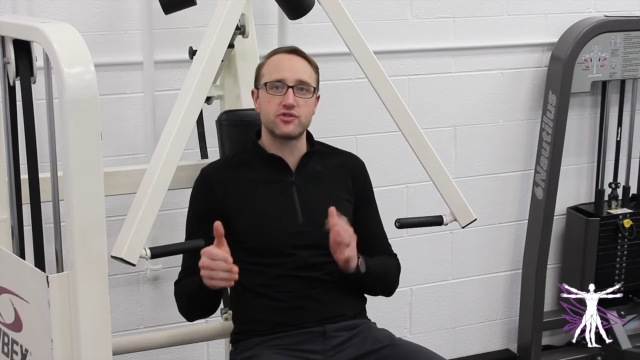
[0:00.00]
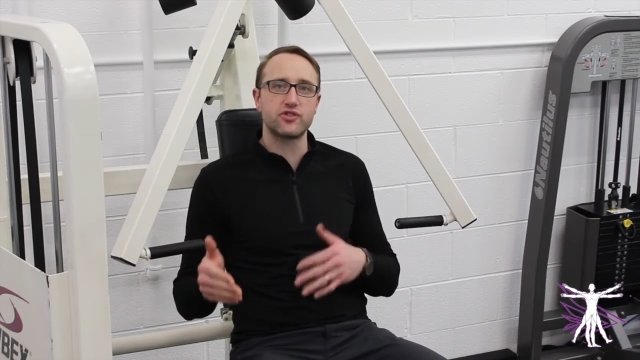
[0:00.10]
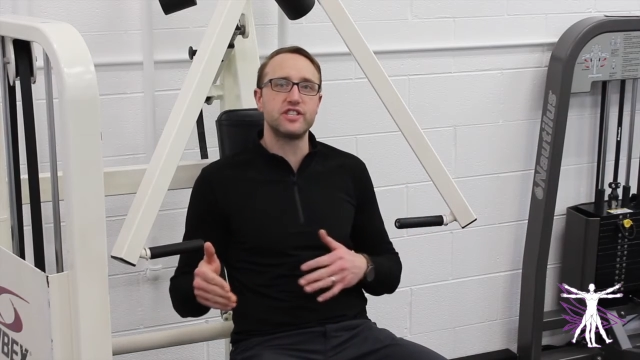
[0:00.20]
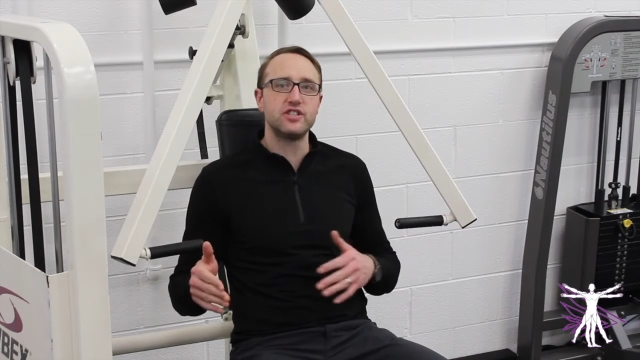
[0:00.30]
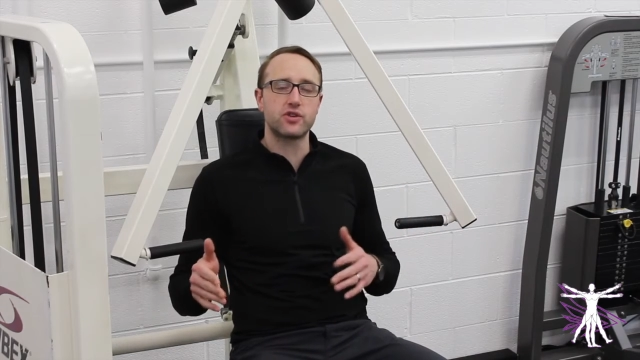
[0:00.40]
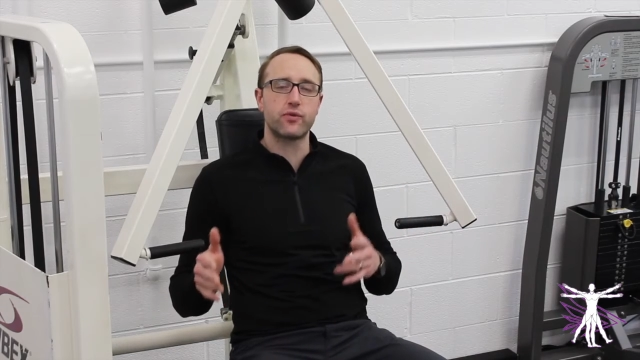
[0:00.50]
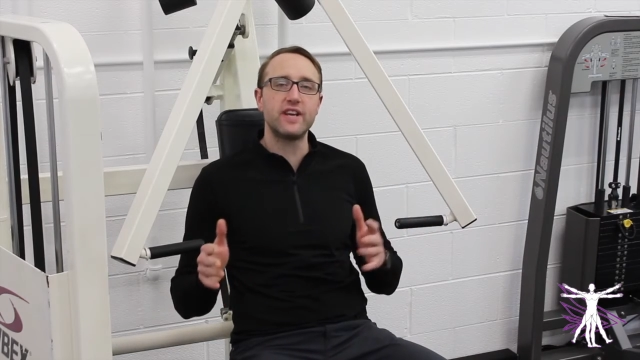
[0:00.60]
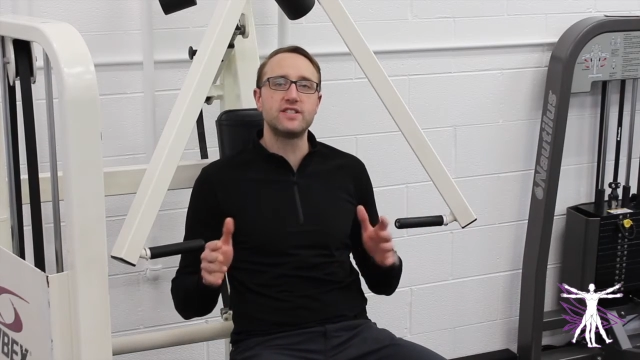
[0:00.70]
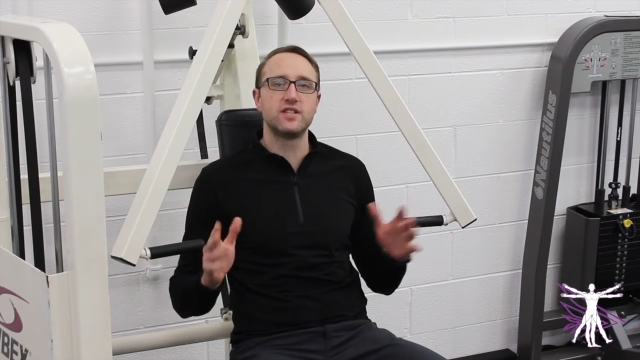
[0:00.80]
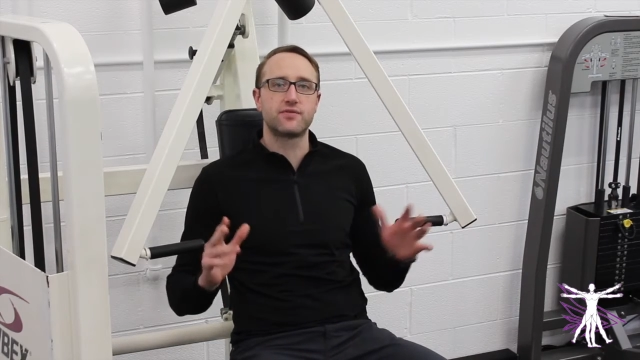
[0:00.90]
and strategic
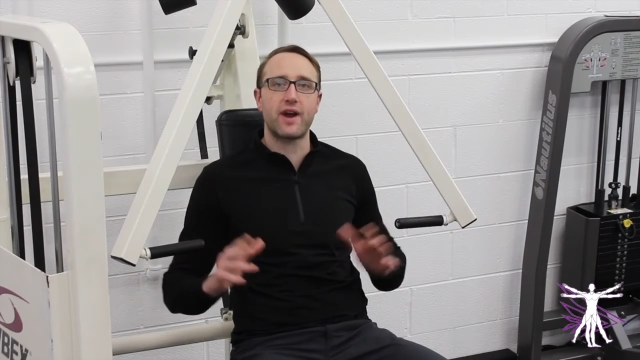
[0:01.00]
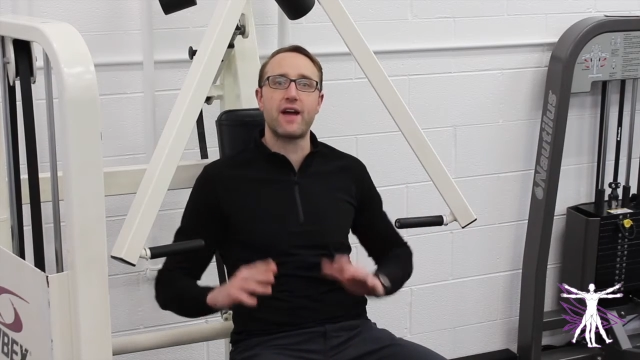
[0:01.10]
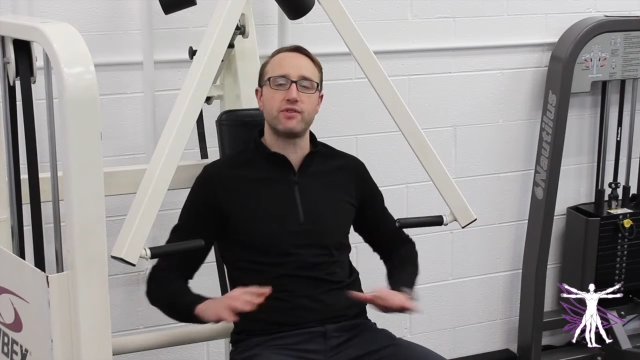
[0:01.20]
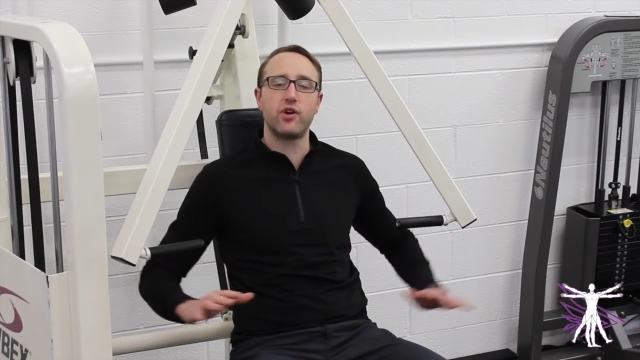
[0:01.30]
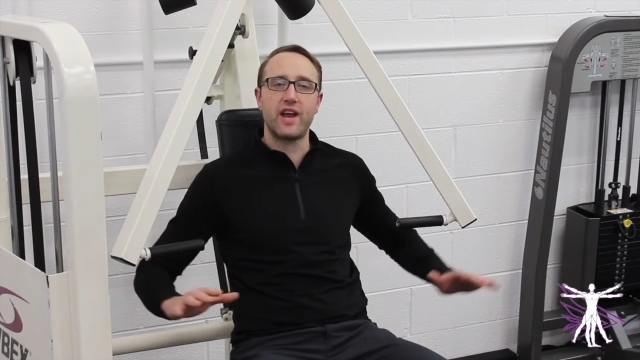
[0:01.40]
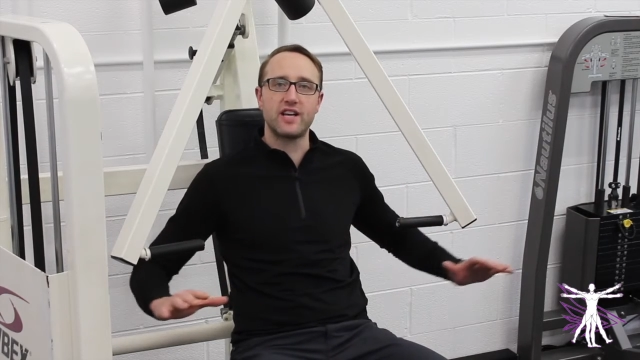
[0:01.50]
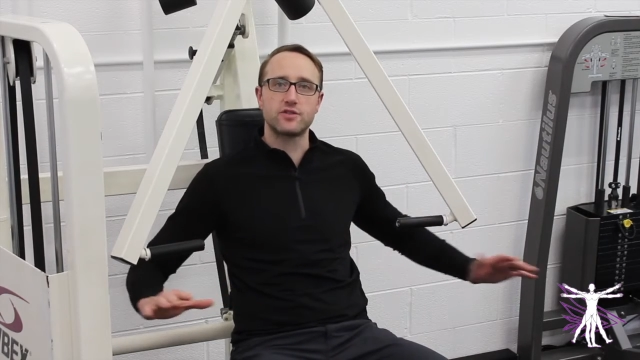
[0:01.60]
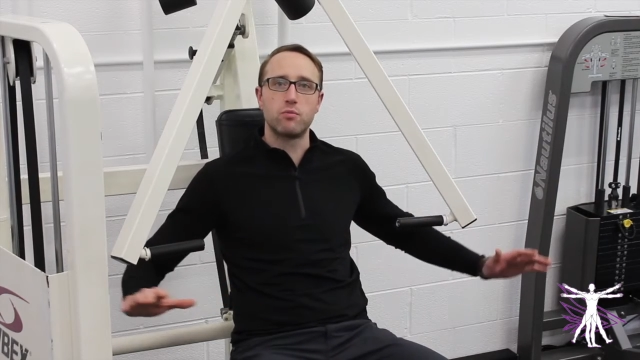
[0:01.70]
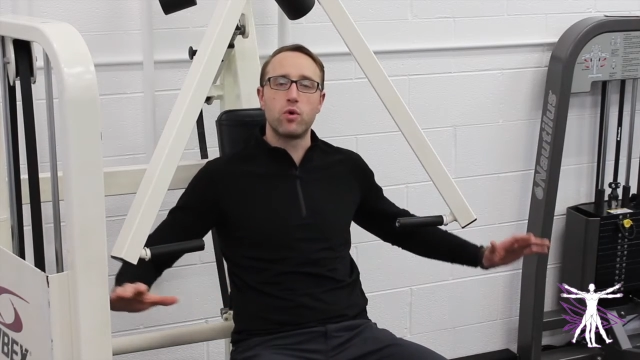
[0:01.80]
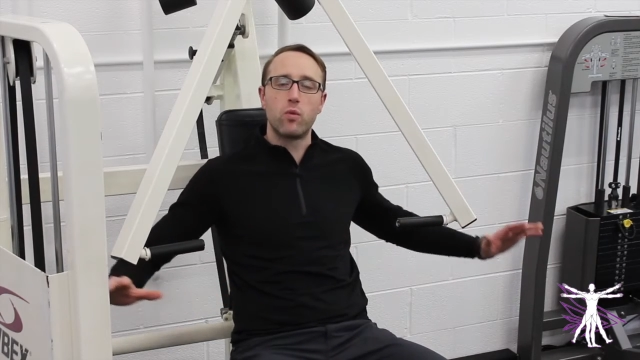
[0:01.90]
reasons for having your
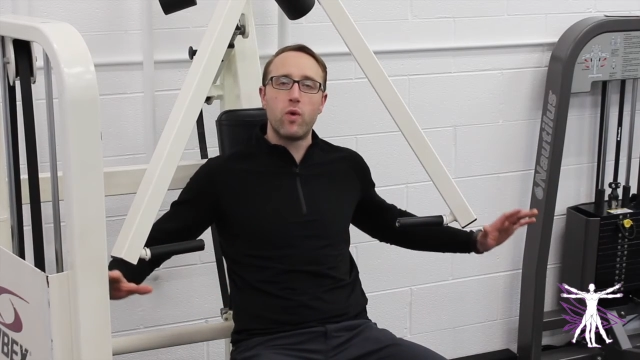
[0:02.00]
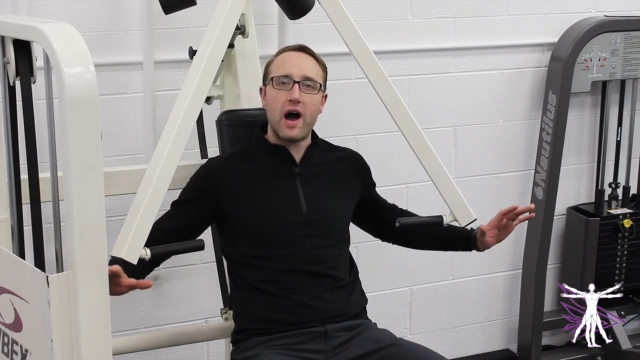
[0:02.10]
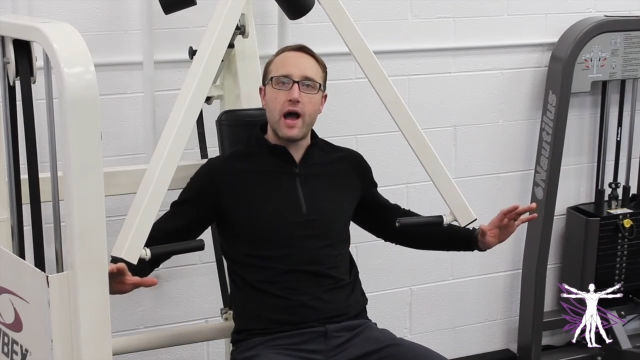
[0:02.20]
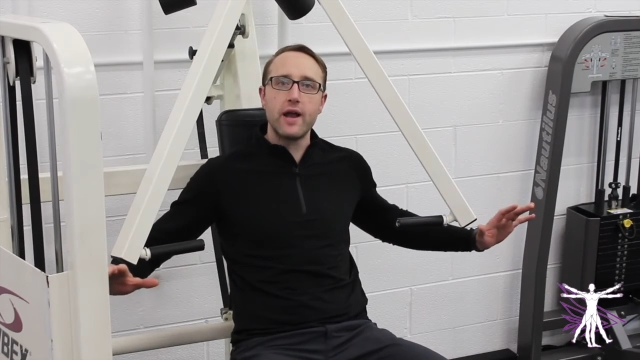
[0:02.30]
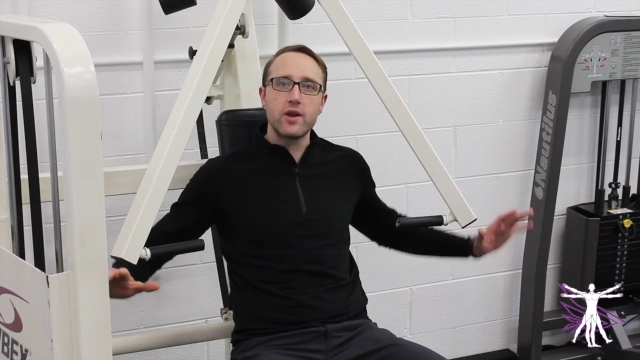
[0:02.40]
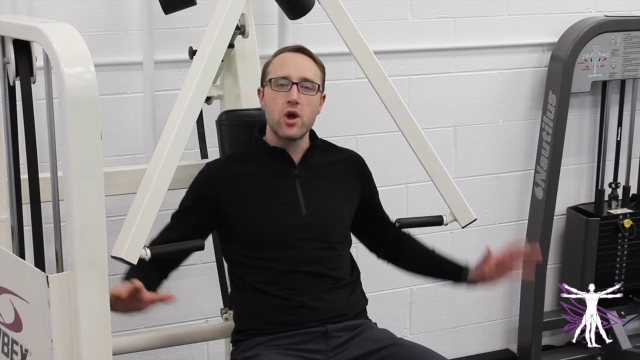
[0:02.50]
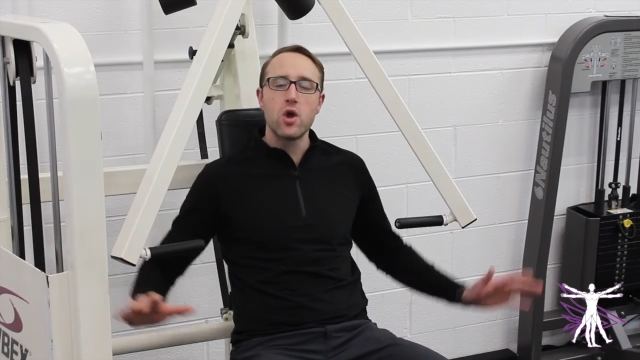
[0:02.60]
hands more wide